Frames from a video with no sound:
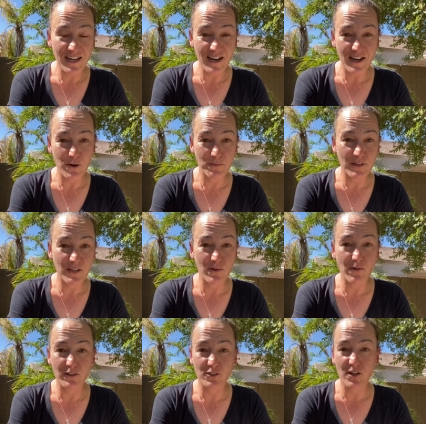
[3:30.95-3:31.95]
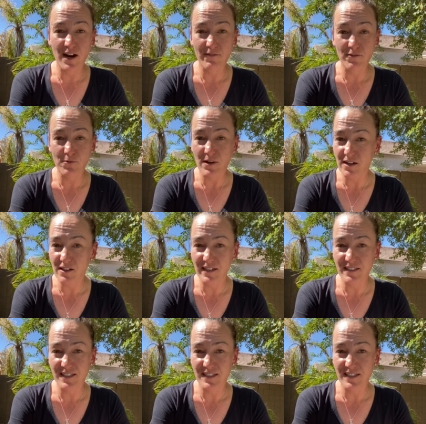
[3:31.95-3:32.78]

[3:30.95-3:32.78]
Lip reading: I hope that you all travel well and